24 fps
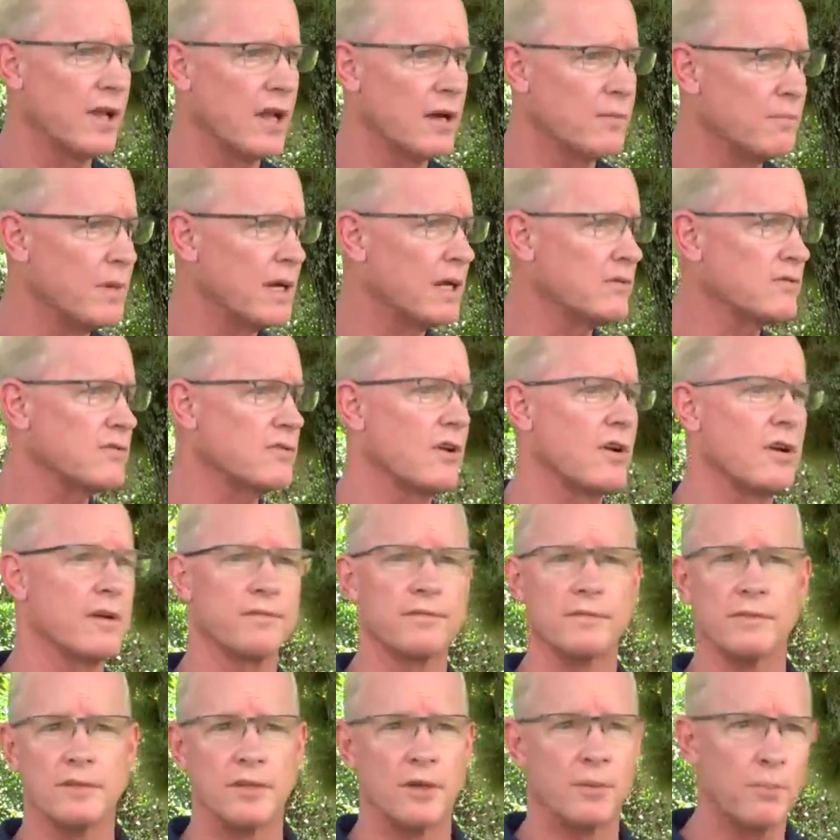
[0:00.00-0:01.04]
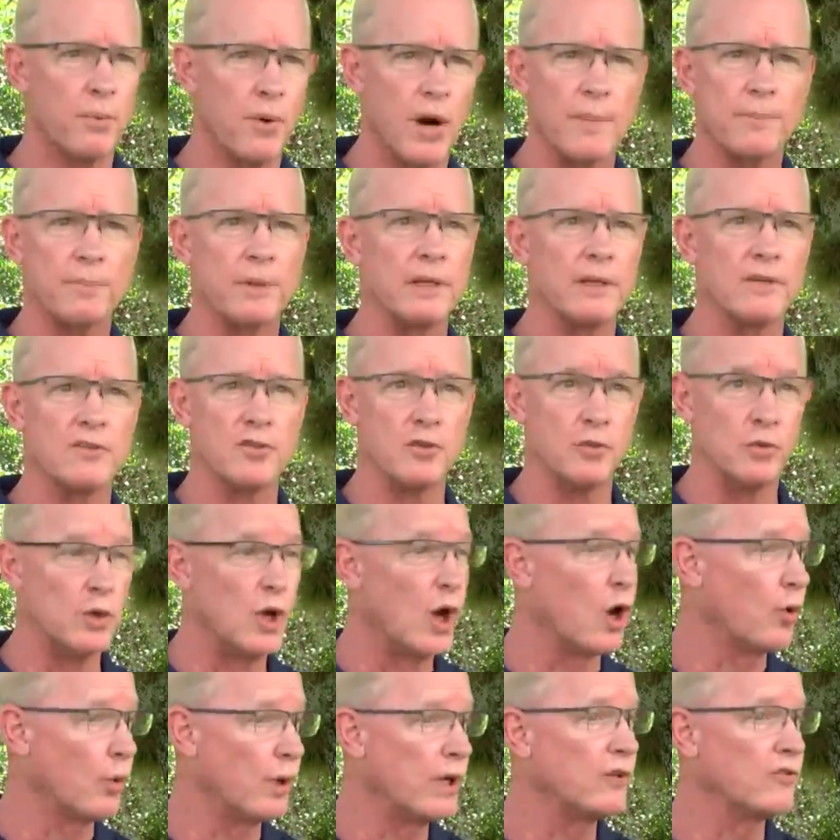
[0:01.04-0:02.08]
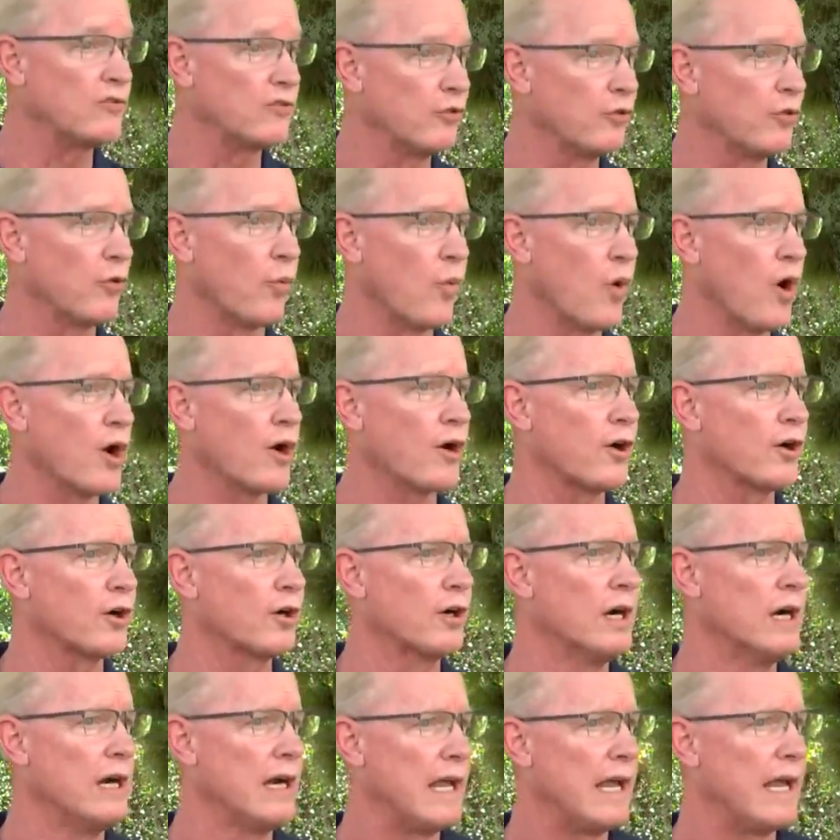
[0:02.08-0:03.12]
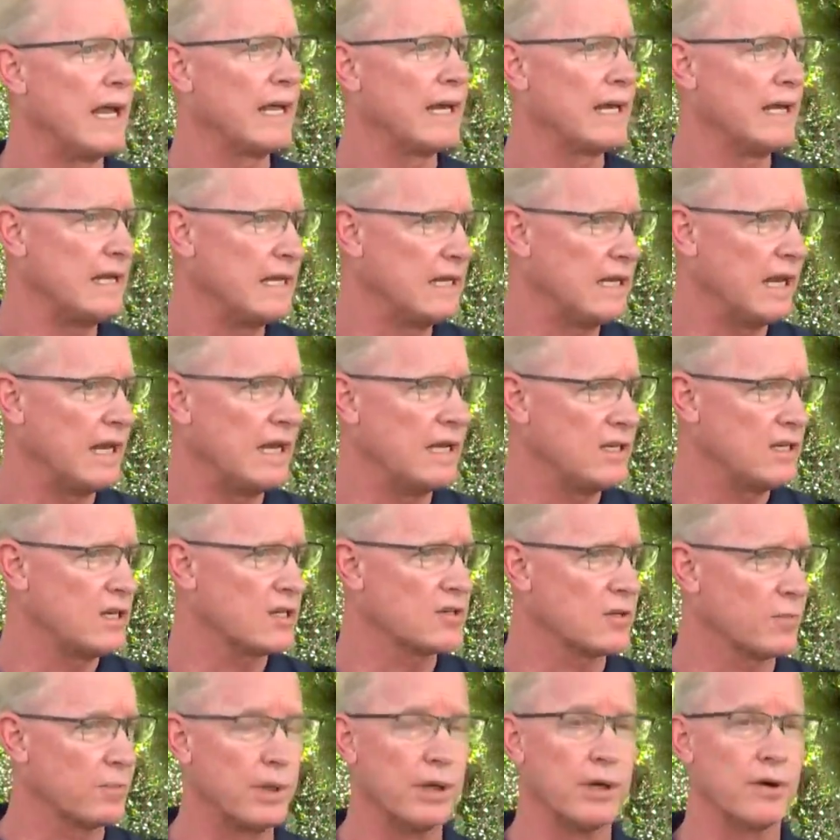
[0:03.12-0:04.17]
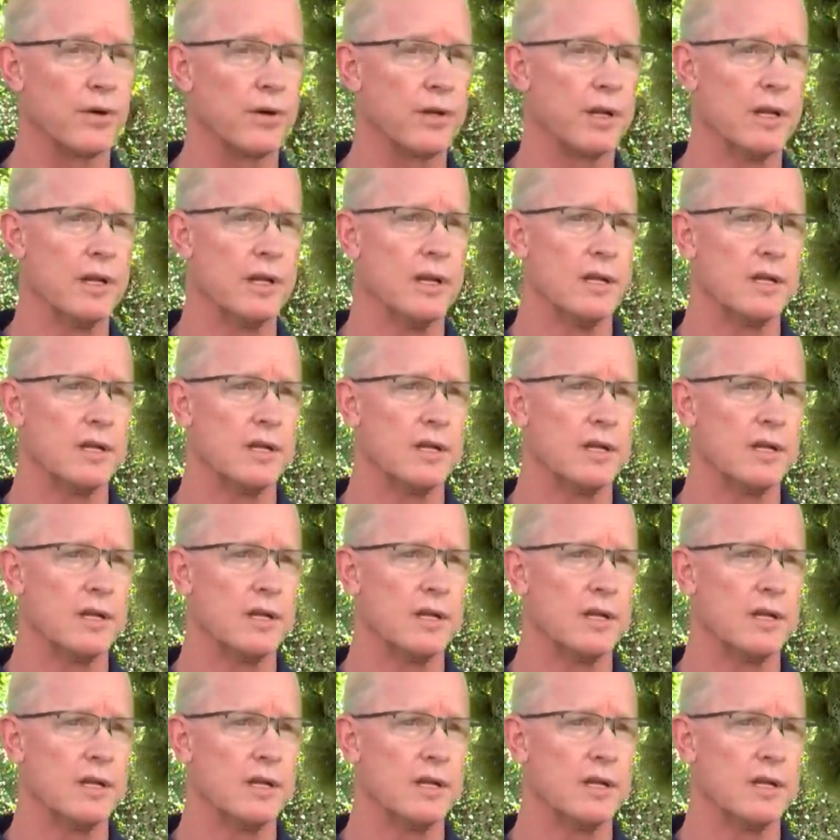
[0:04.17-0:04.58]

gun belts off and they're prepping to go into the water, and he, he disappeared.